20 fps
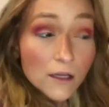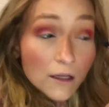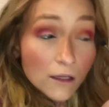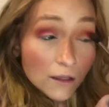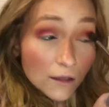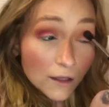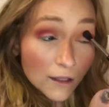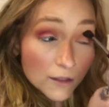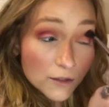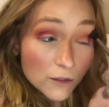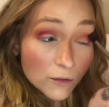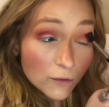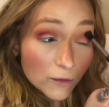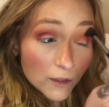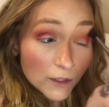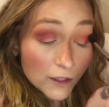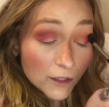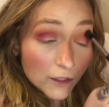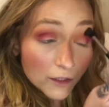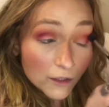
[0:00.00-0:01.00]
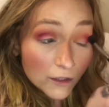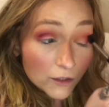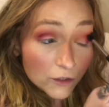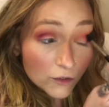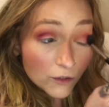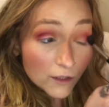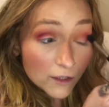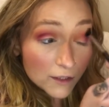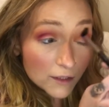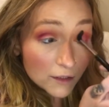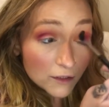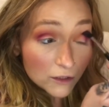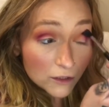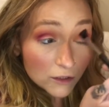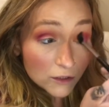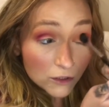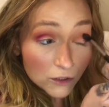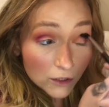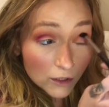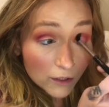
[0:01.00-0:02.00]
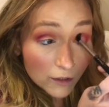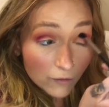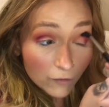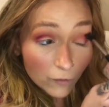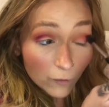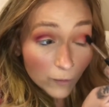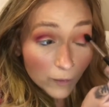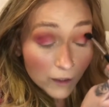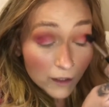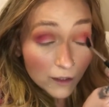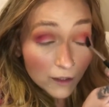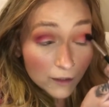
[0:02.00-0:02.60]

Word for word: That's a really good transition shade for me, that